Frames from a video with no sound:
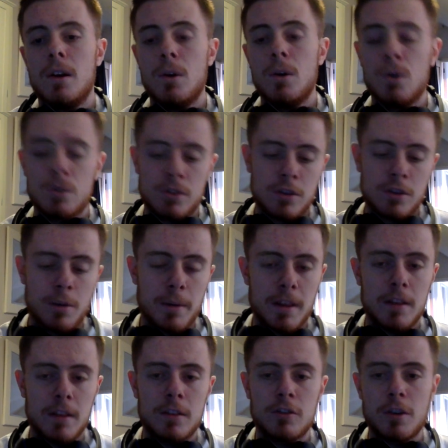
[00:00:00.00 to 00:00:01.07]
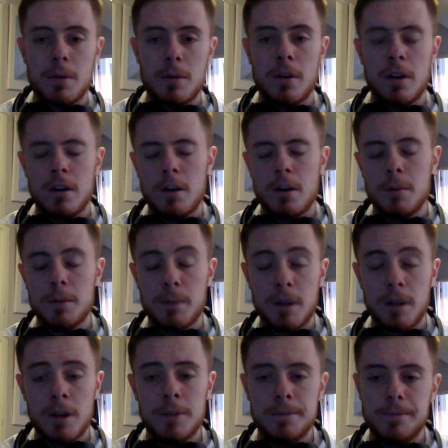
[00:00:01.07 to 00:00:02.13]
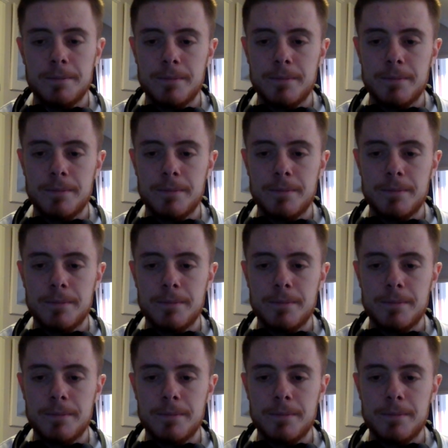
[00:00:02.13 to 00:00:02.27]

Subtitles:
Or just comment in the comments below.